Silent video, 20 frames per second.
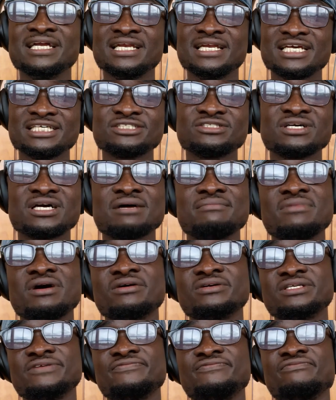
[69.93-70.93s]
let's talk
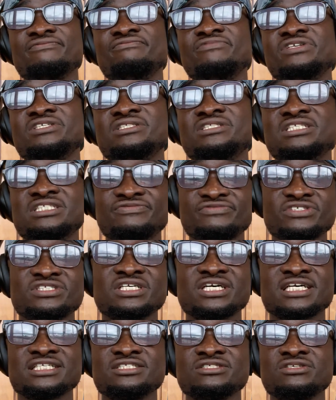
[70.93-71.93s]
about this
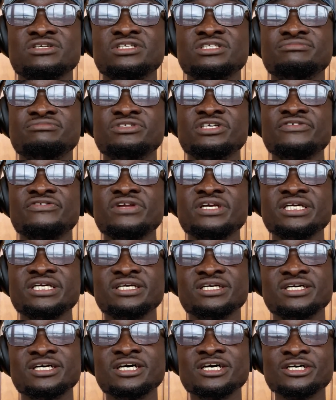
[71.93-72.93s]
visa category
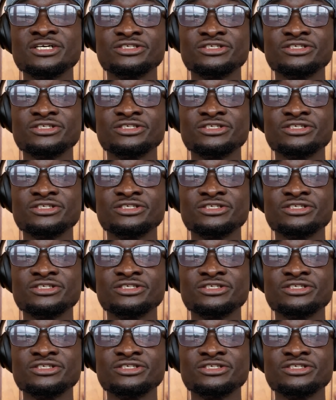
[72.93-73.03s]
briefly.